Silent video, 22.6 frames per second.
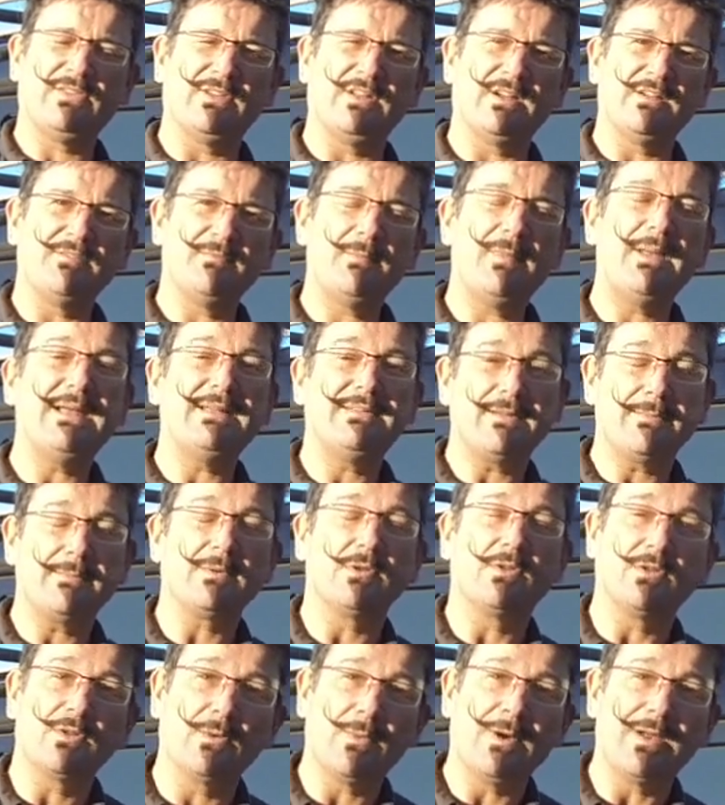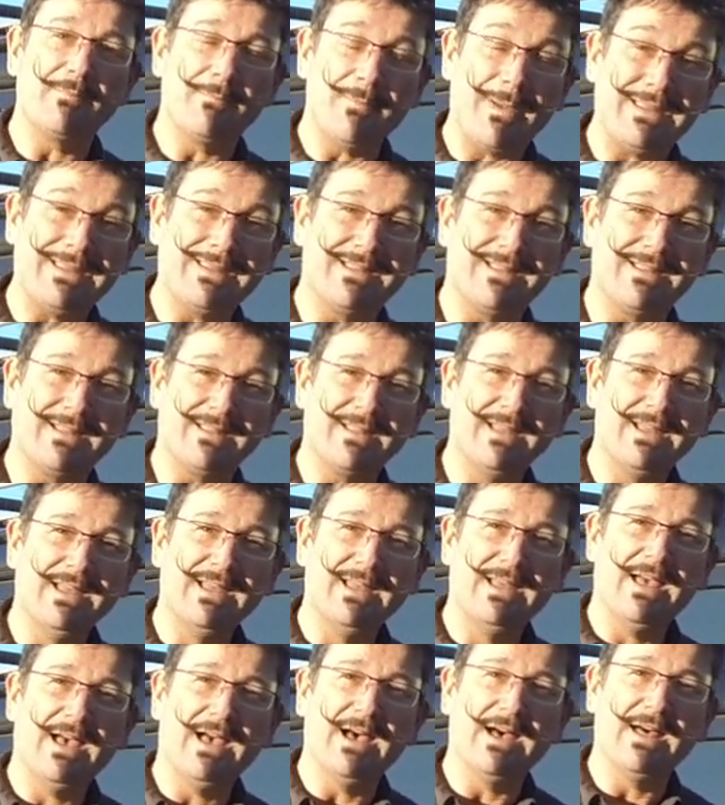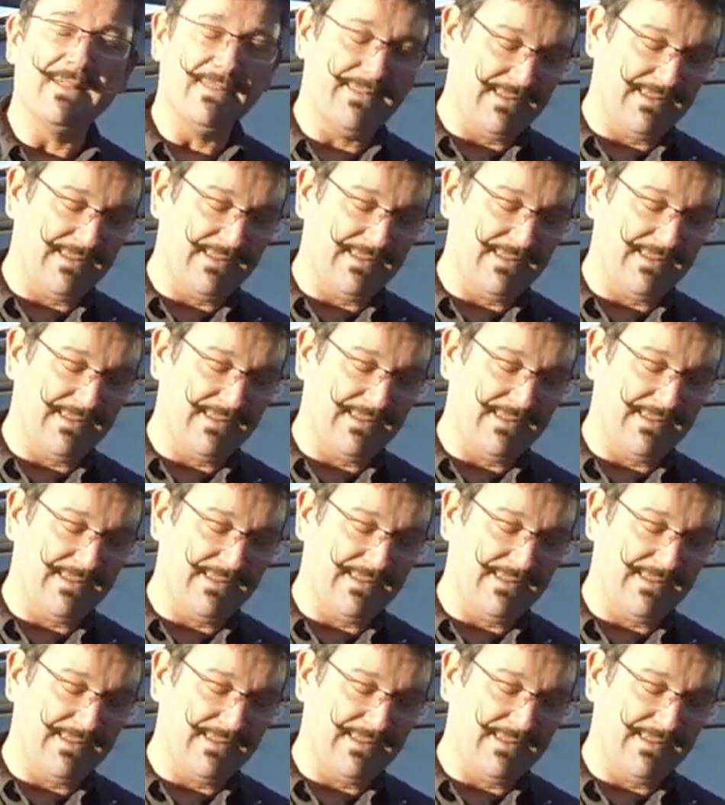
that I've picked up along the way of making the